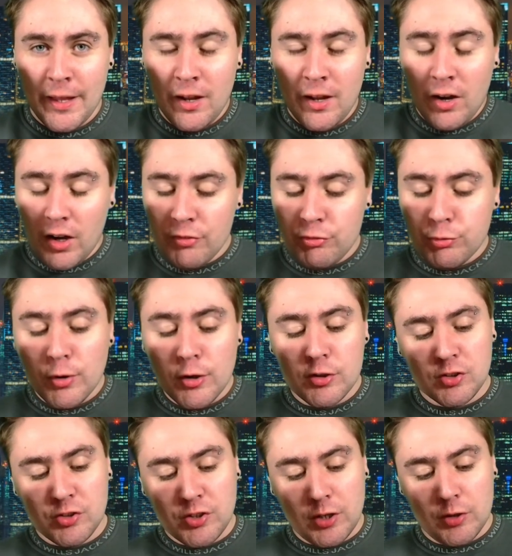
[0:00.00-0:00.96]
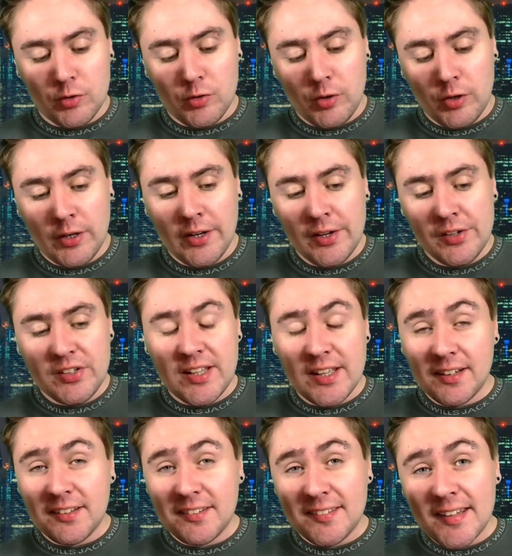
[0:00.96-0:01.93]
I've worked out the
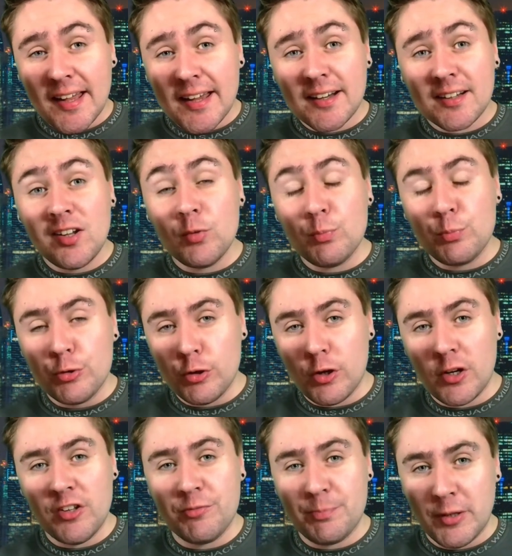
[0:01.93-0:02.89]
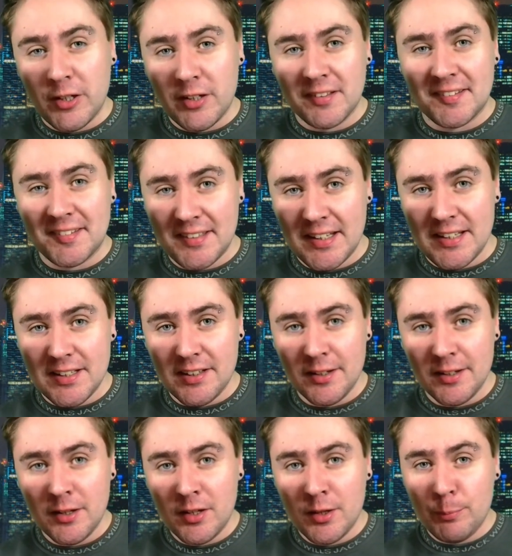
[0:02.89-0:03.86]
exact price per seat
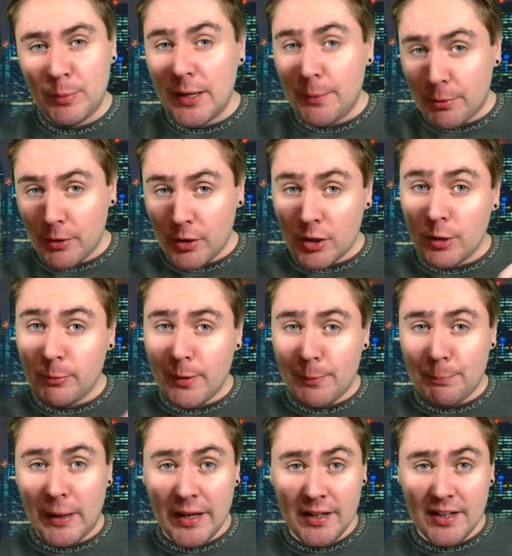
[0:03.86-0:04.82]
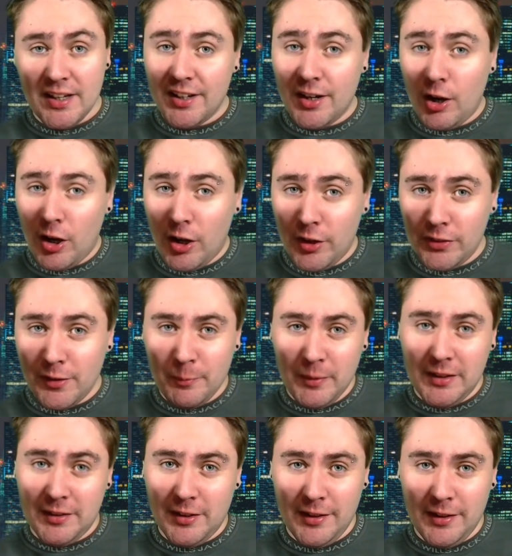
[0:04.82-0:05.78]
people are going to be paying on the
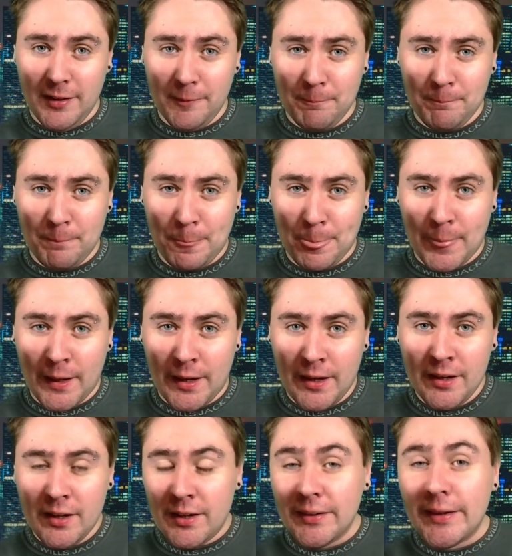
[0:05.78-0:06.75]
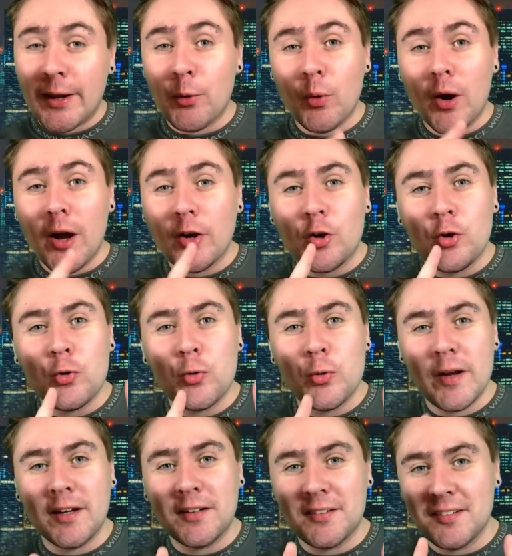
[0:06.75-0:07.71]
Midnight. Now, a
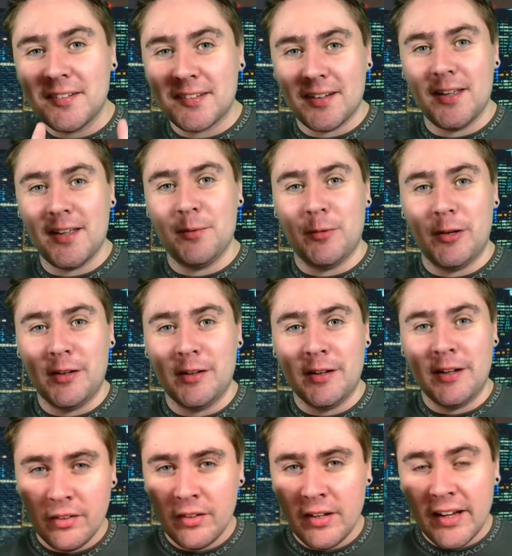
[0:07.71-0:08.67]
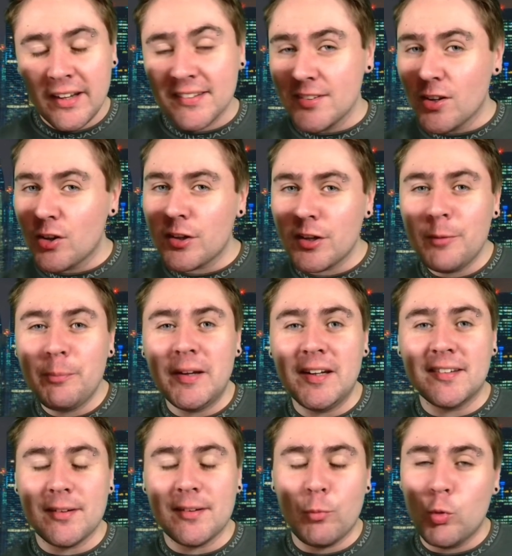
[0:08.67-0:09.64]
quick disclaimer. It's not going to be
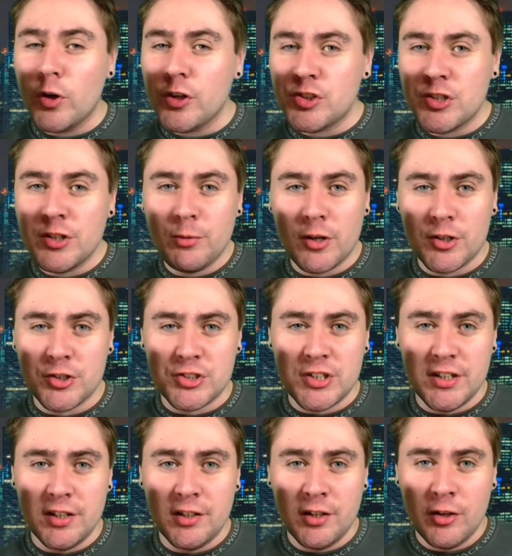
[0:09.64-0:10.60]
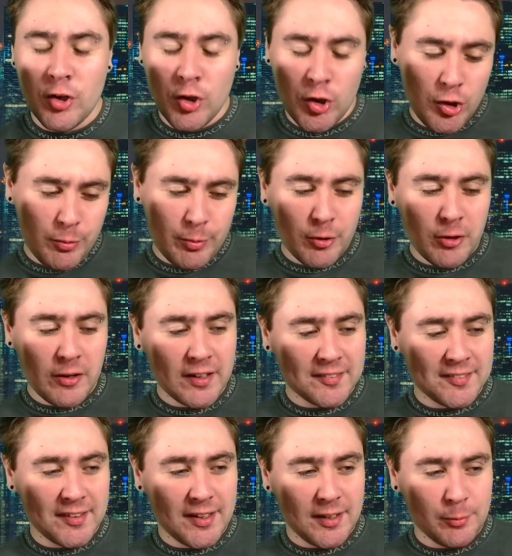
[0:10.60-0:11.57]
some wishy-washy Uber X
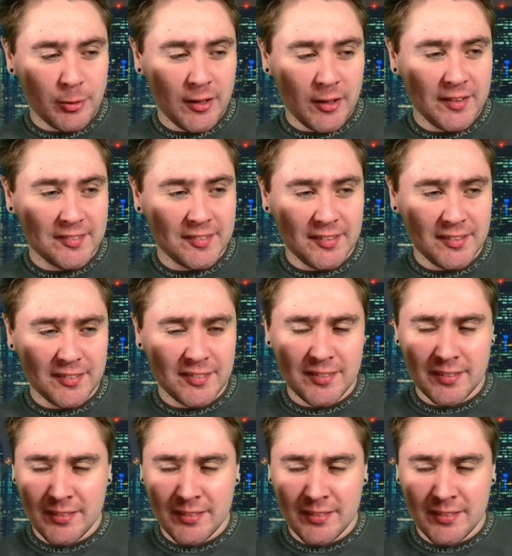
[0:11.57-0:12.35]
L prices,